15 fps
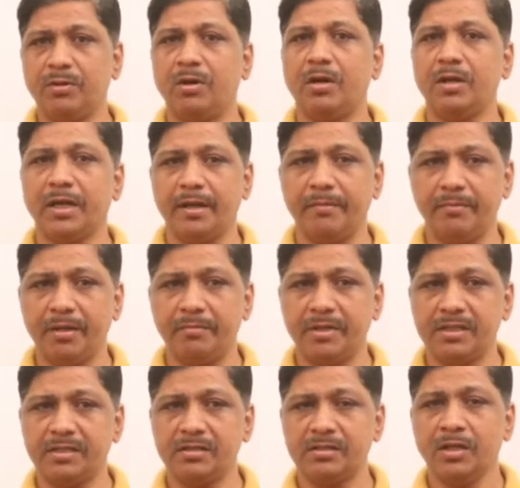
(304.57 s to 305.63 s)
or
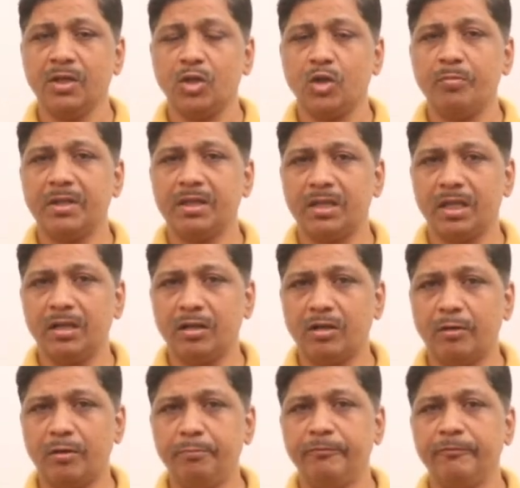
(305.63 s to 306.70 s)
MMS, you may think
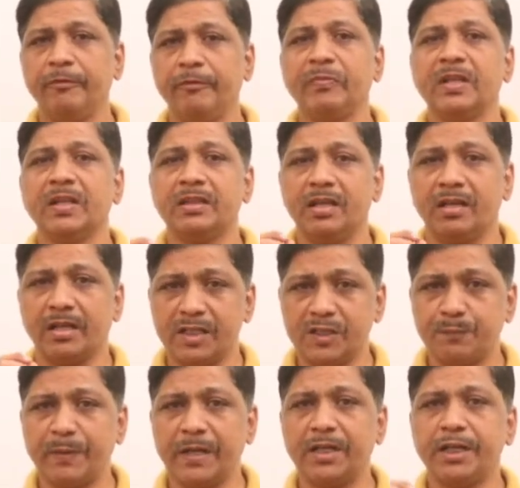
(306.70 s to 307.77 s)
of the
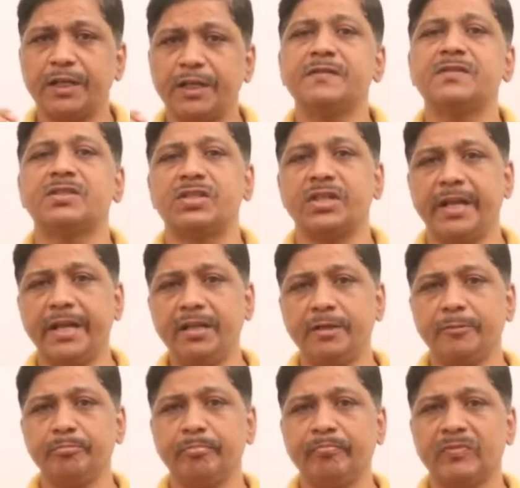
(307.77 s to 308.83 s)
respective
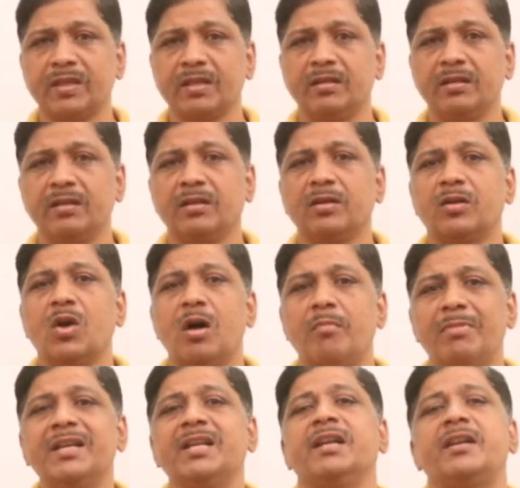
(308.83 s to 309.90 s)
state
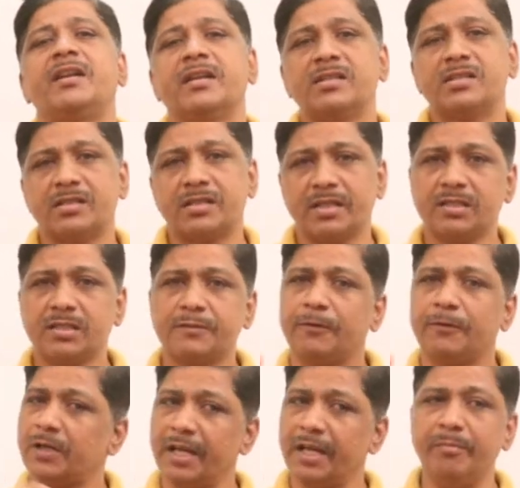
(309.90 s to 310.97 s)
common entrance test
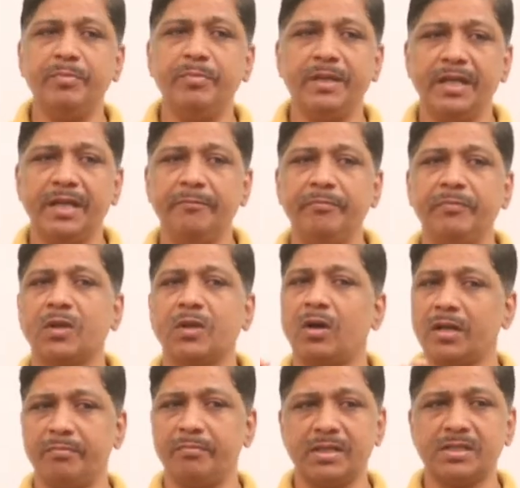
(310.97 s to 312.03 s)
for MBA or
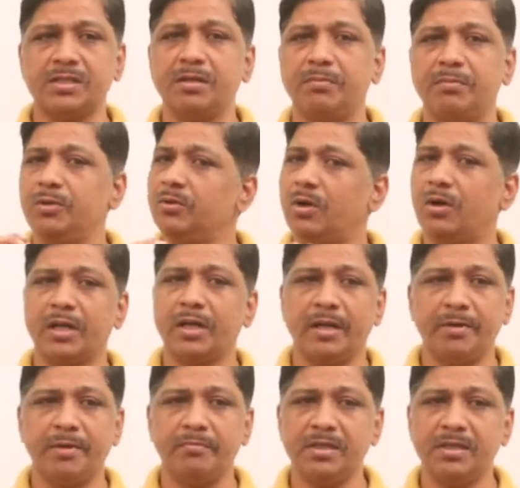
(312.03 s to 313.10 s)
MSW or
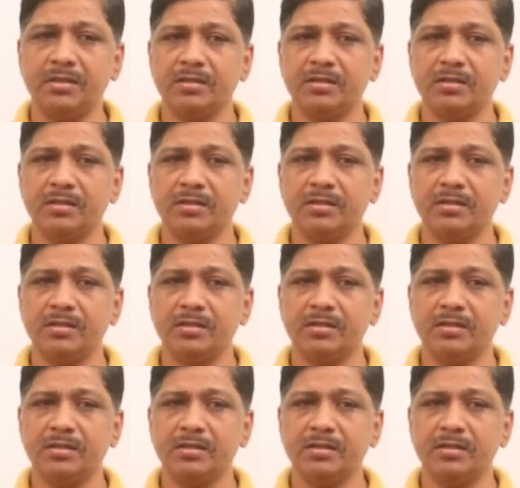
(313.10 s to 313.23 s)
MMS,